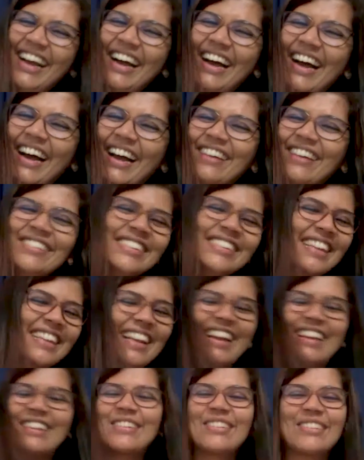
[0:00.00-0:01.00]
I was
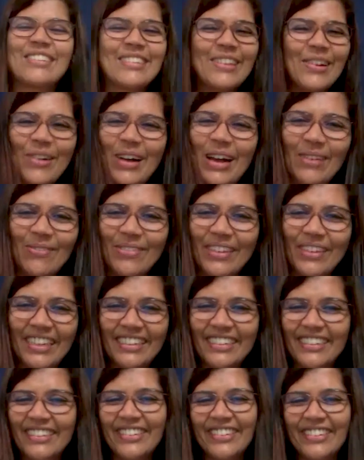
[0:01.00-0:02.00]
like so
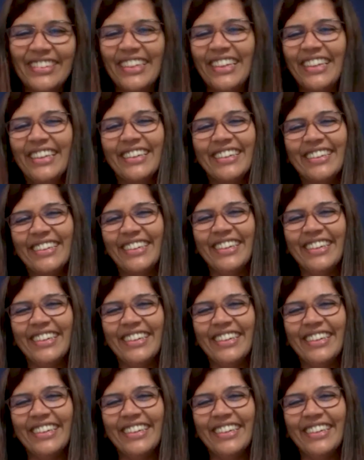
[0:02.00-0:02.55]
happy to see it.